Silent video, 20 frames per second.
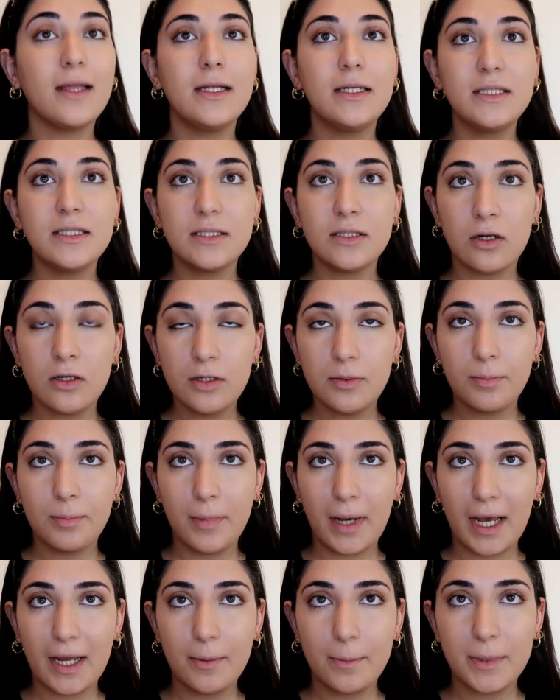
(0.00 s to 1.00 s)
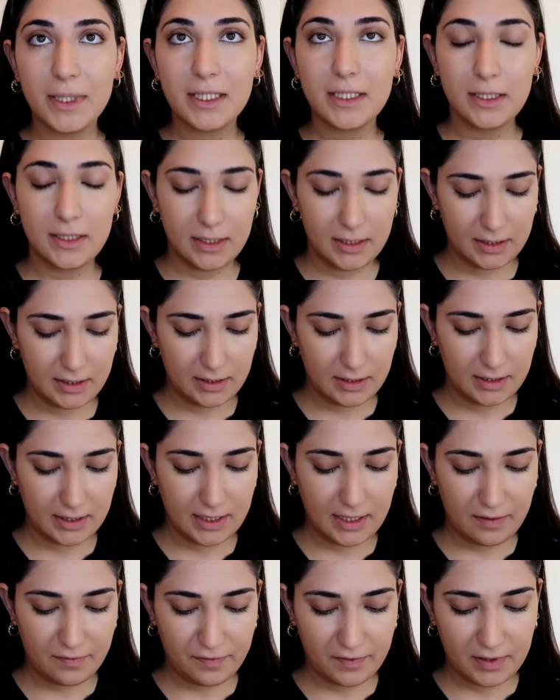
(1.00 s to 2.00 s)
it is not bad, but it is
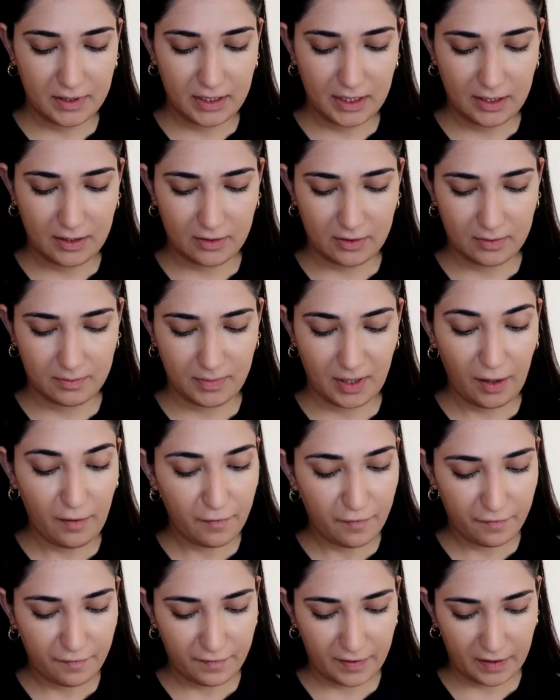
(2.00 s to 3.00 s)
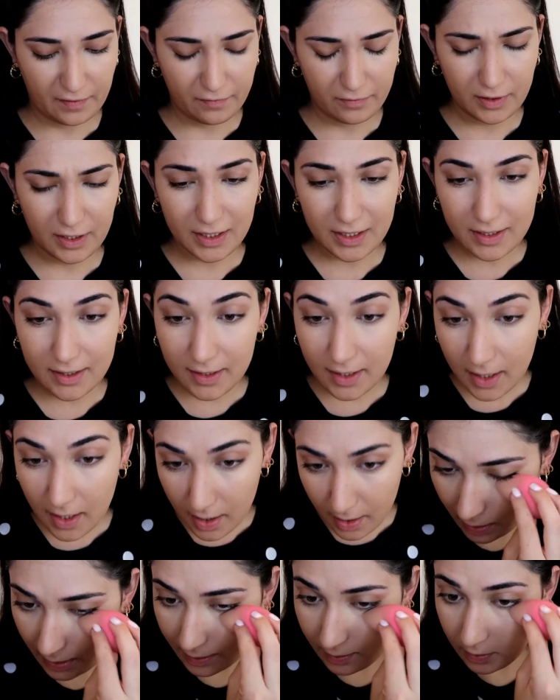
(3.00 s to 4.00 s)
definitely not my favorite.
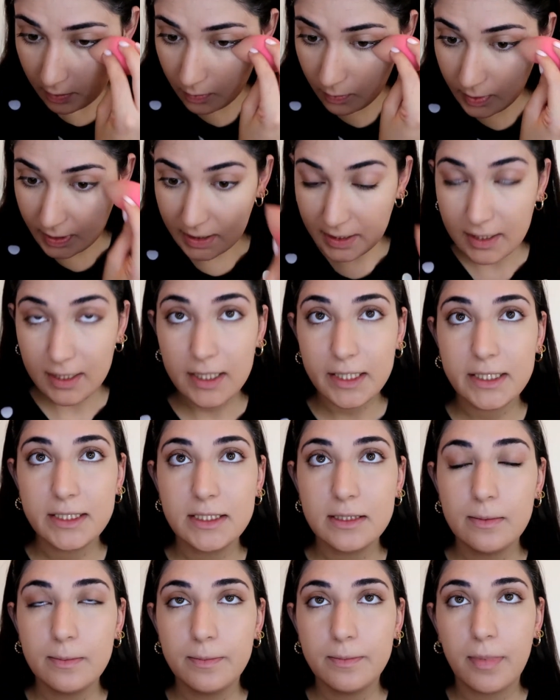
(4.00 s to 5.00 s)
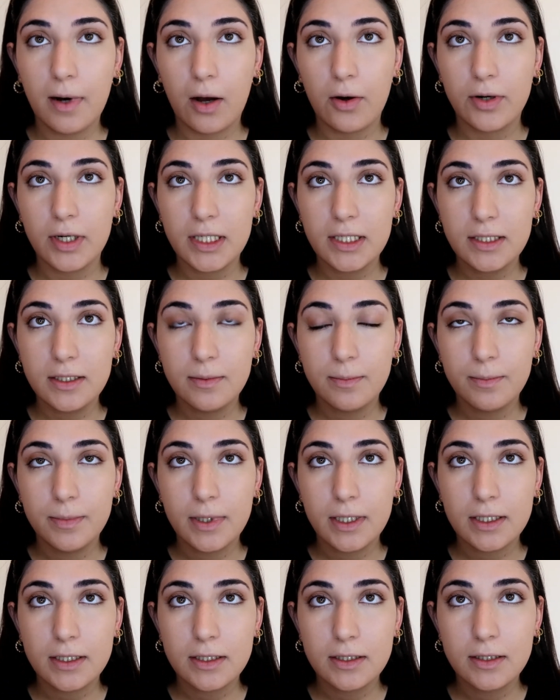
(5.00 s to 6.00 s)
I don't know what it is about it,
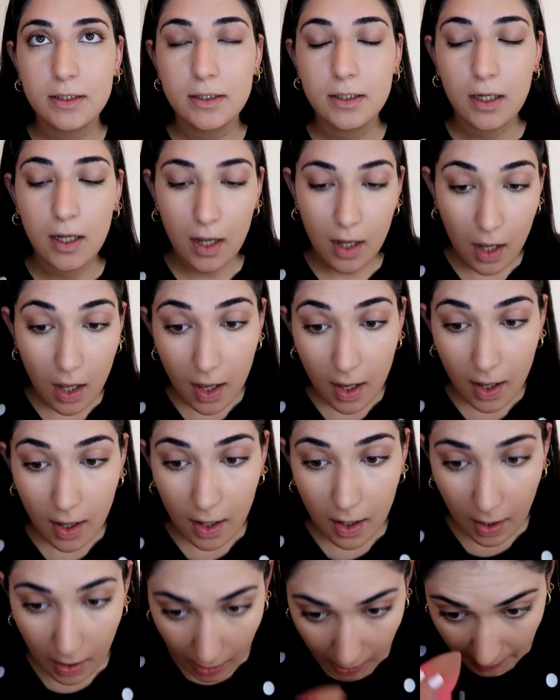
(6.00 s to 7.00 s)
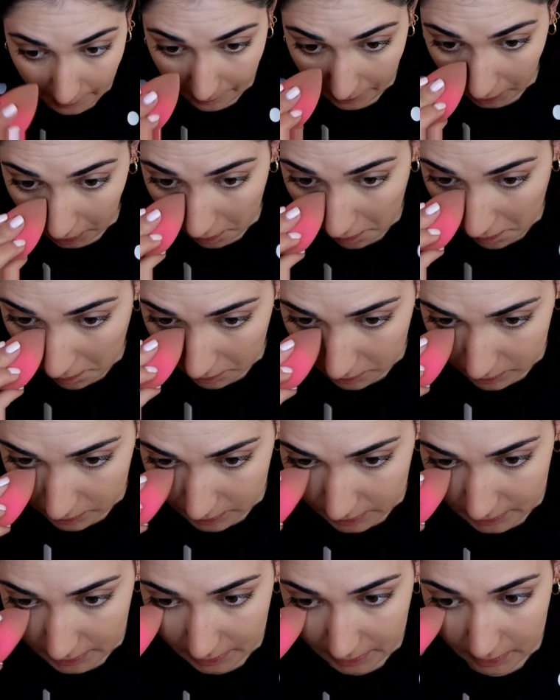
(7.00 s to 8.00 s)
but up
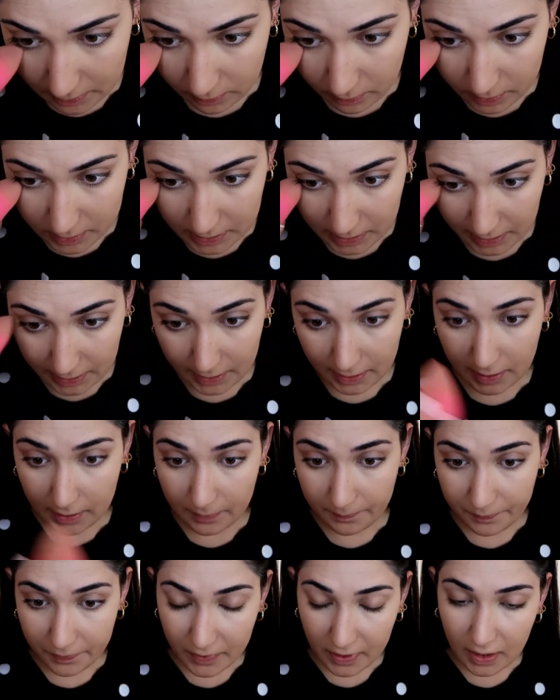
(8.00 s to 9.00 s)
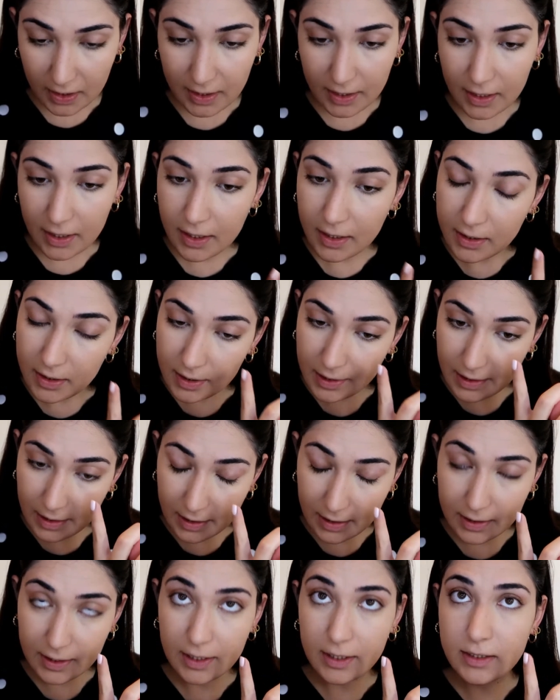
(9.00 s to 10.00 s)
close it looks like it
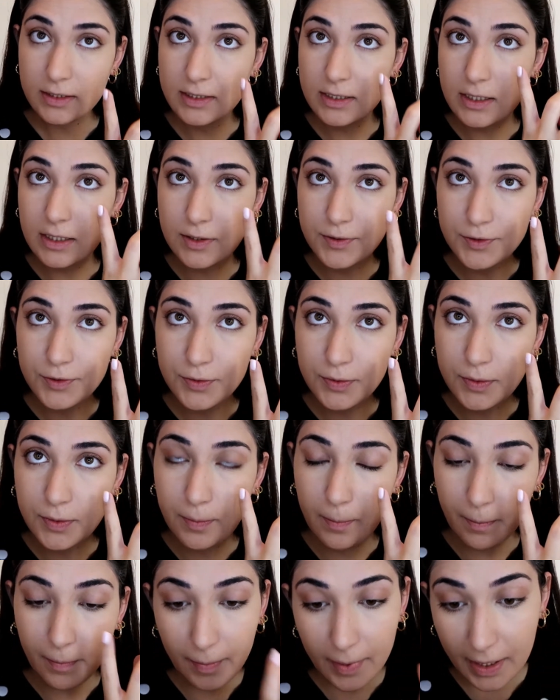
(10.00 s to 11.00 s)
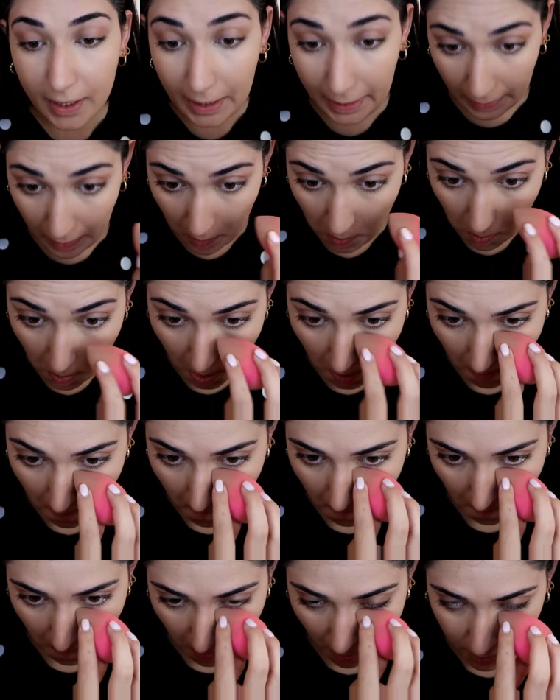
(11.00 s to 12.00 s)
clings into my
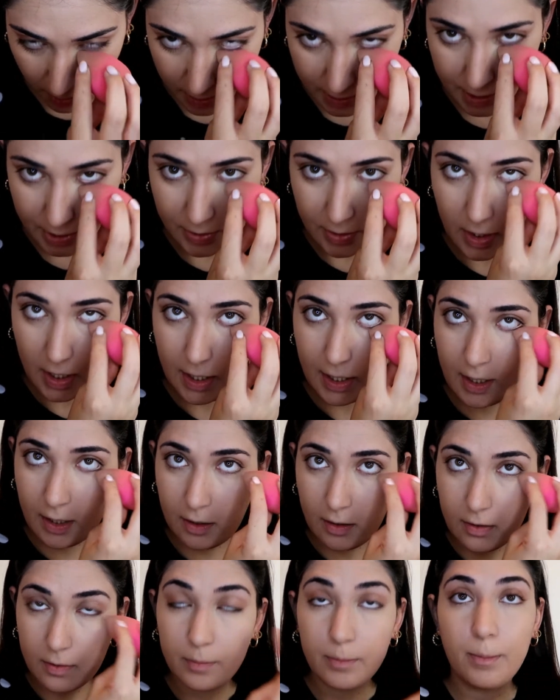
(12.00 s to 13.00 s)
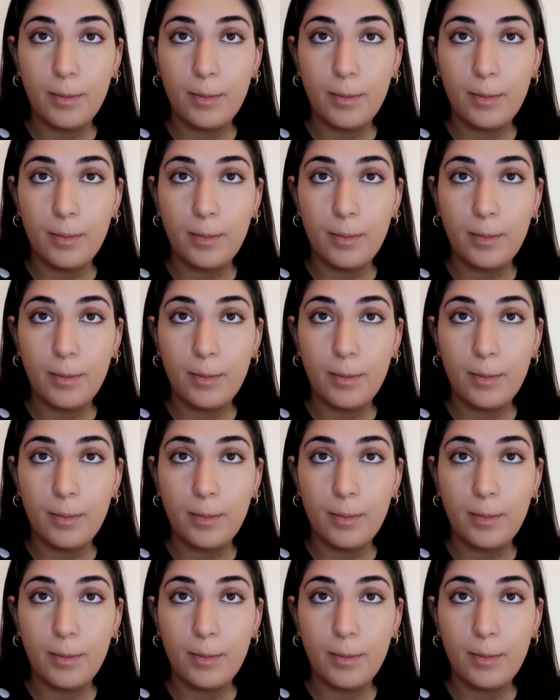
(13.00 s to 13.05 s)
under eye